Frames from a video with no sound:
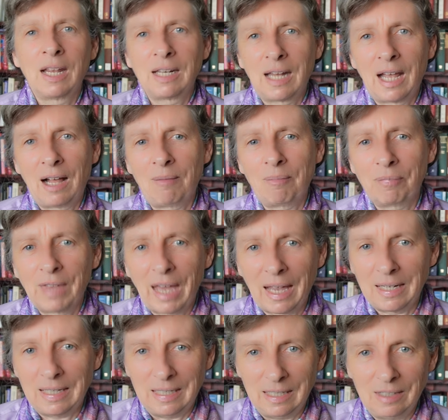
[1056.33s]
Now,
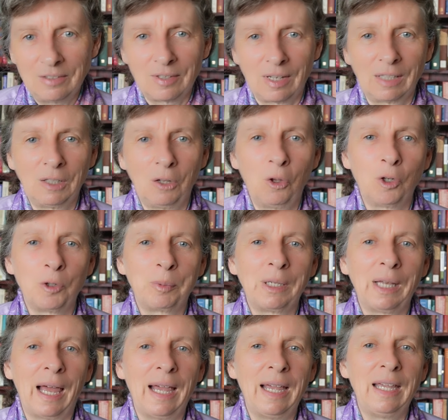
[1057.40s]
that is a
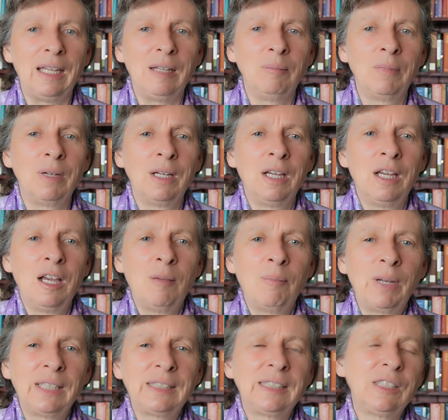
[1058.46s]
laudable aim,
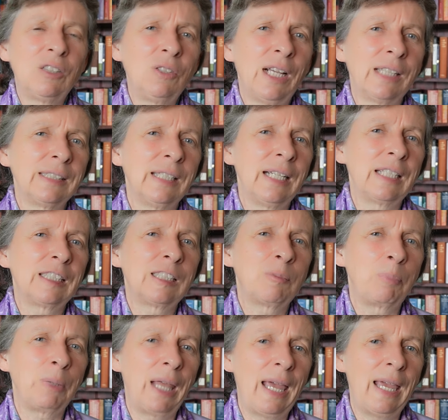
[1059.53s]
but it still doesn't
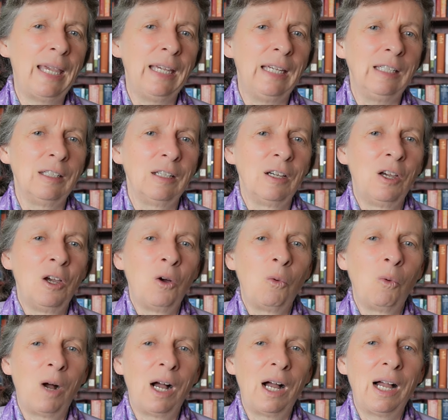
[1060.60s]
explain
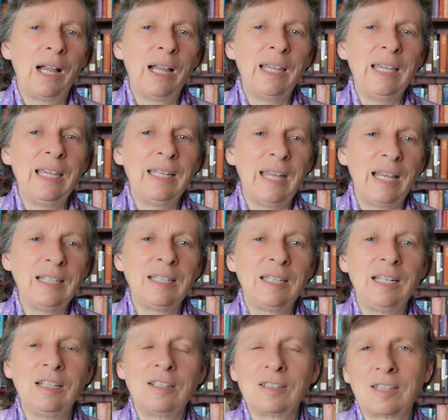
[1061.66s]
why it
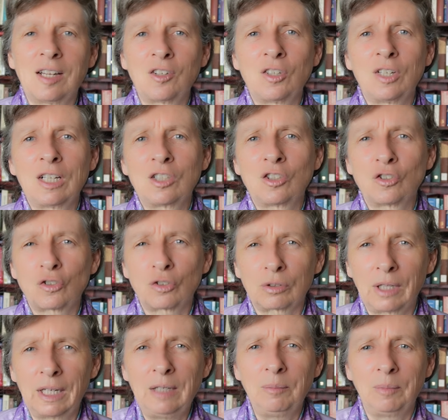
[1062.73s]
entered into such an
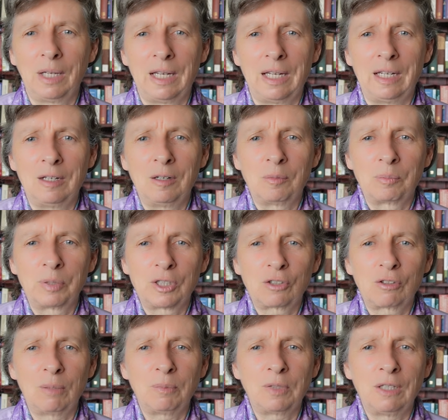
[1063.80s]
extremely
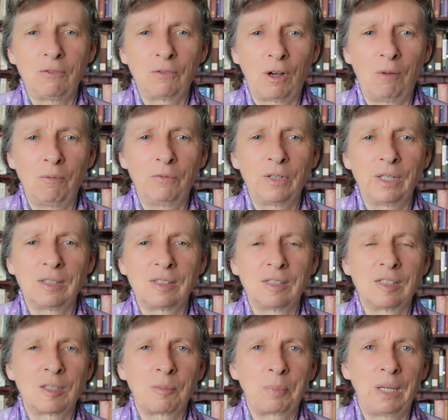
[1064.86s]
prescriptive confidence
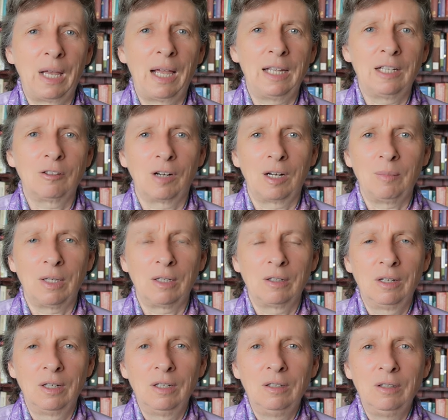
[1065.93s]
and supply agreement.
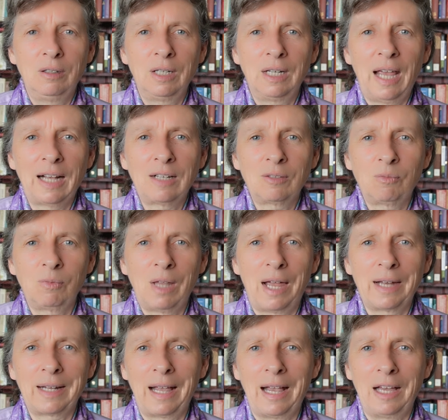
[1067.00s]
You can act
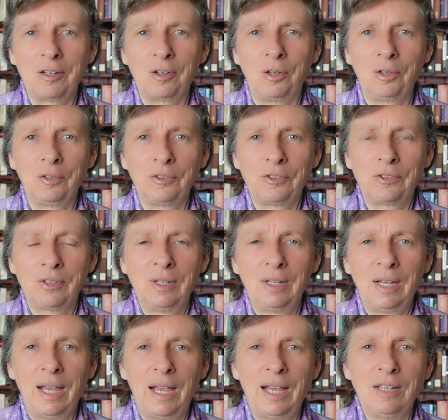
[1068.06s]
like adults
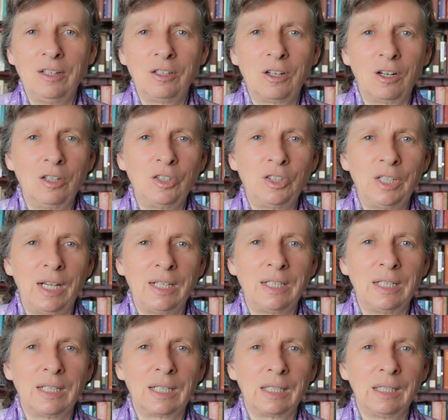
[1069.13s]
and negotiate
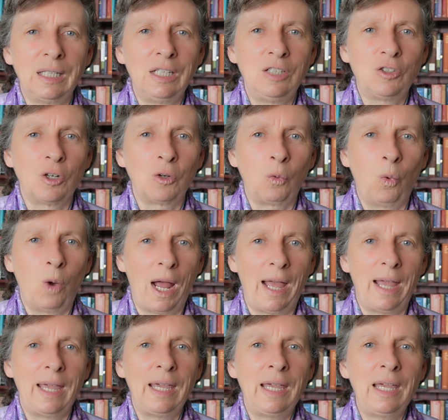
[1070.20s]
in a collegiate
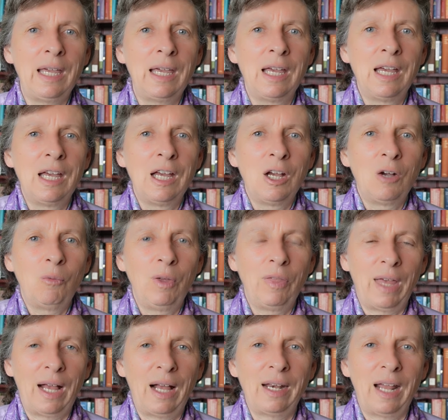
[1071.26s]
way
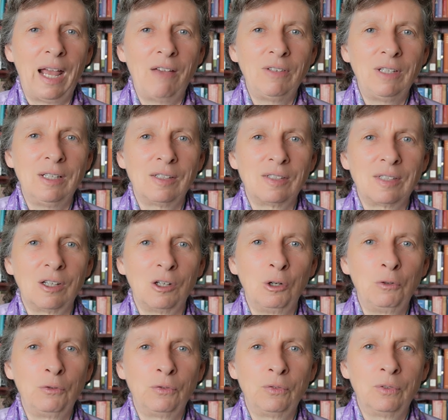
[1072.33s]
without having
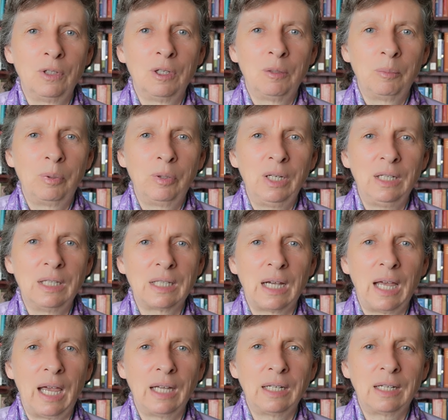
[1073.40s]
yourself put into
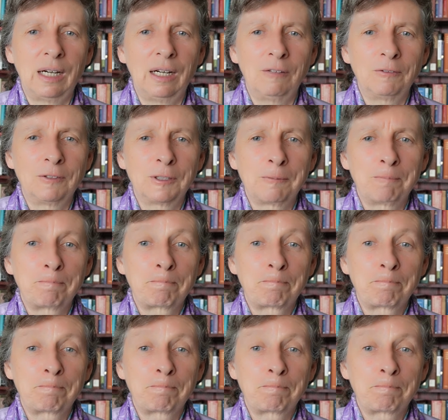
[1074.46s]
handcuffs.